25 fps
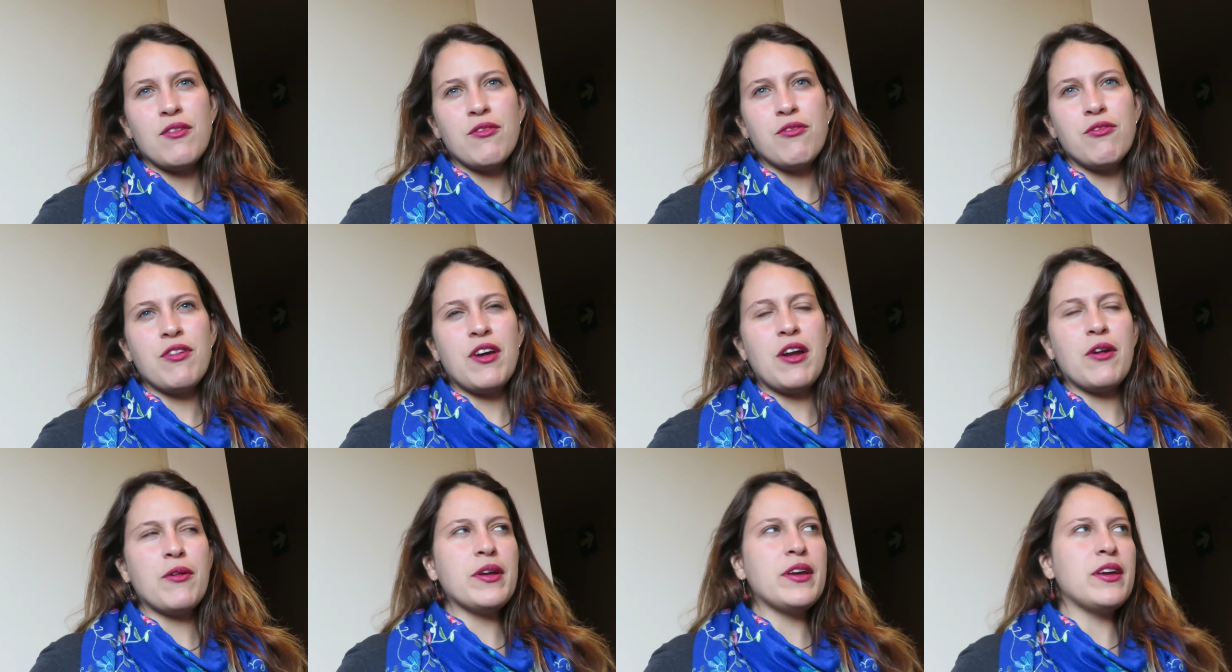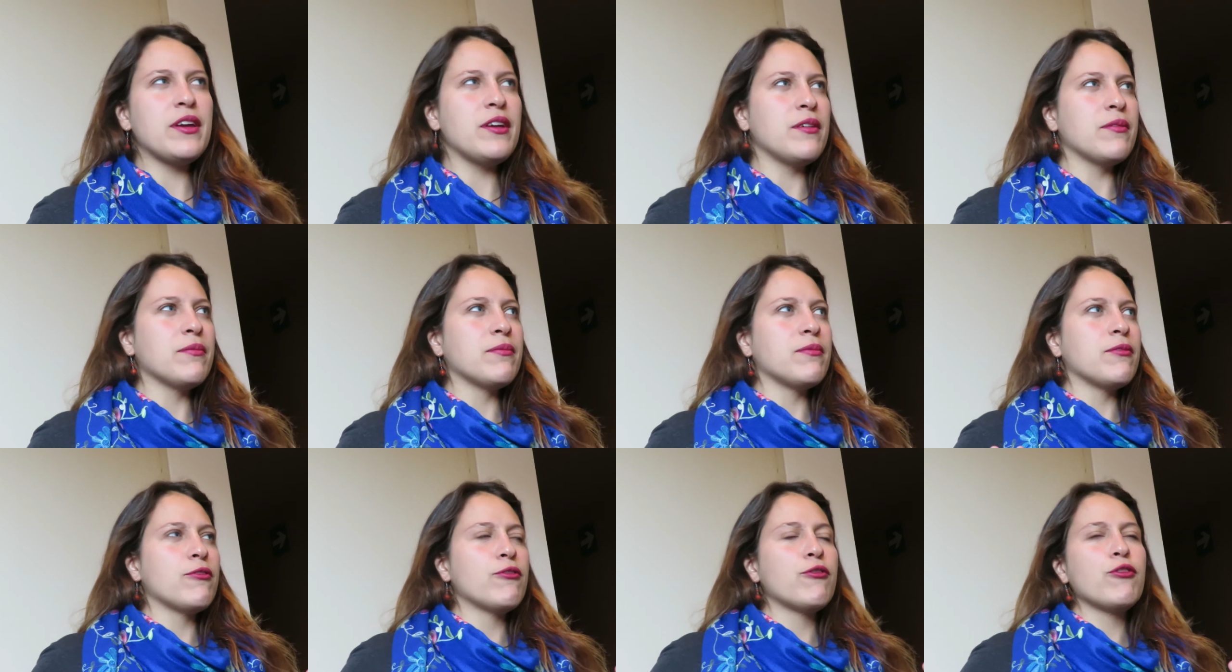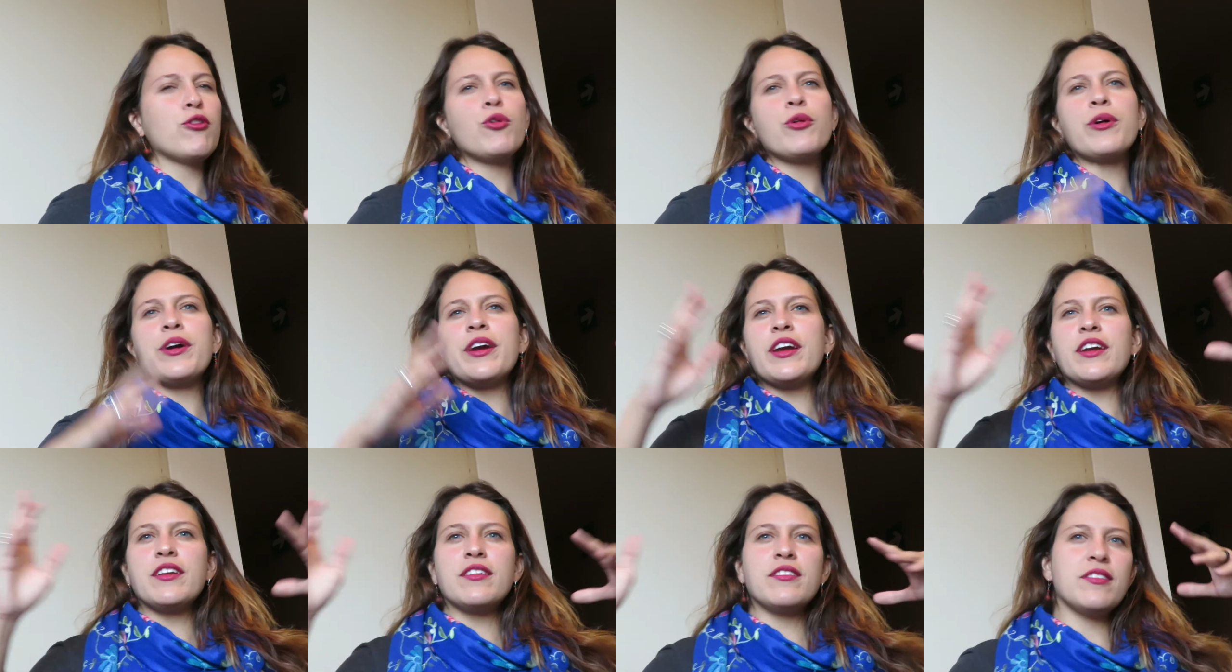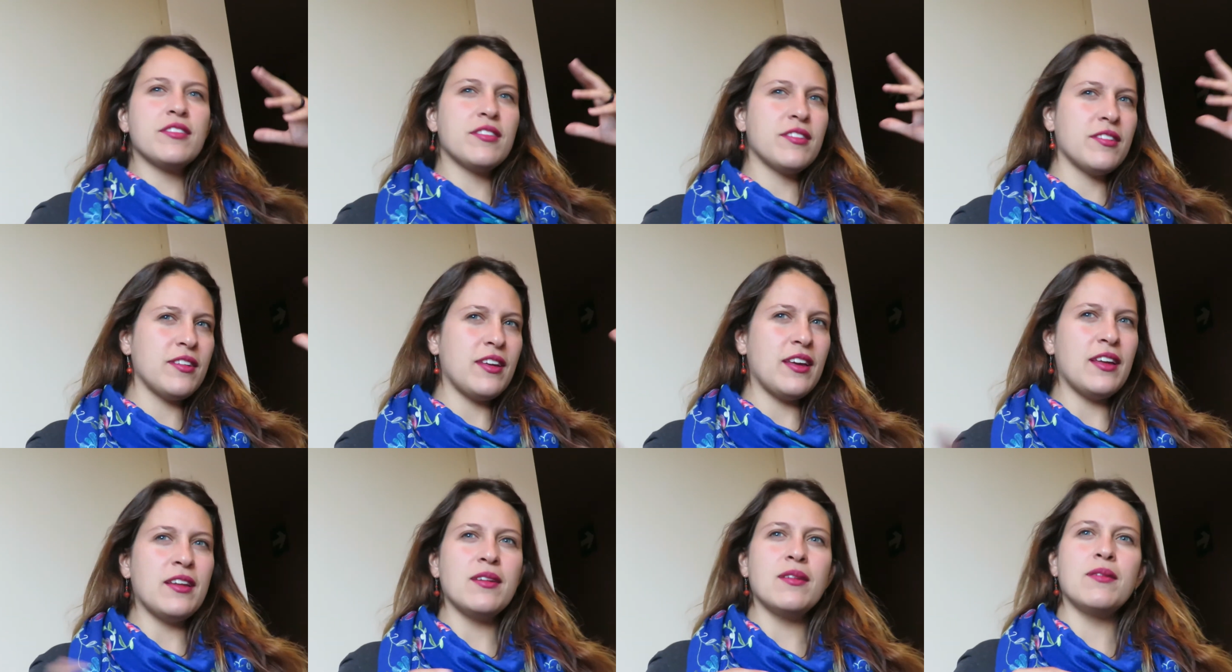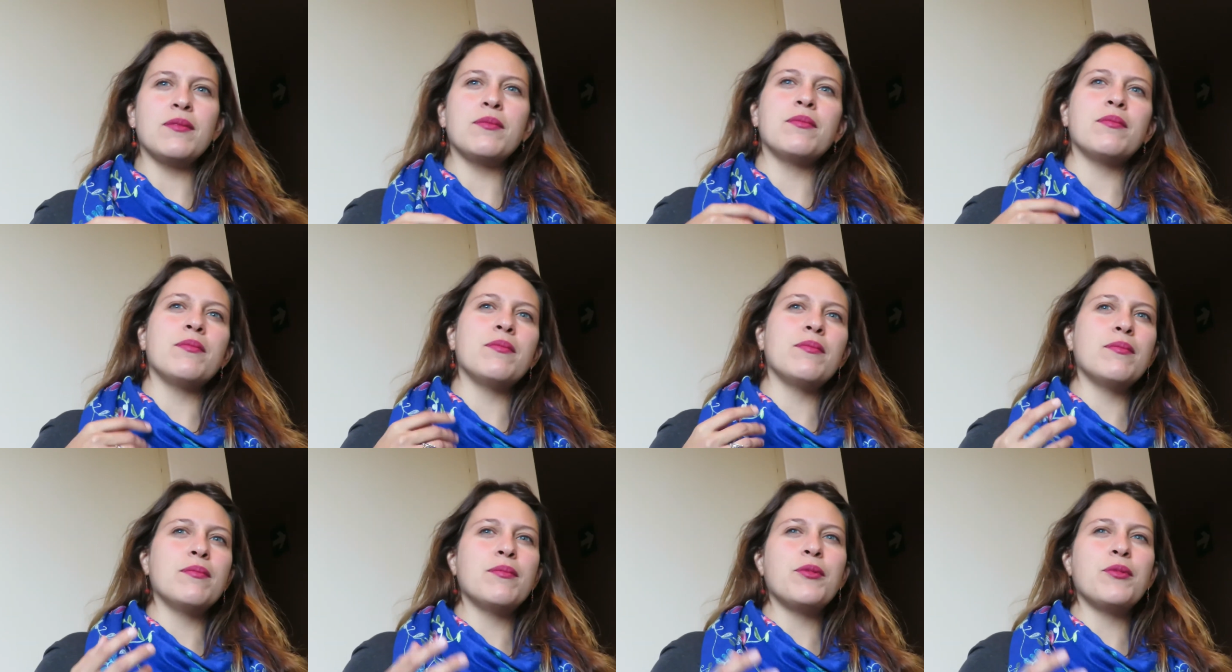very fluid and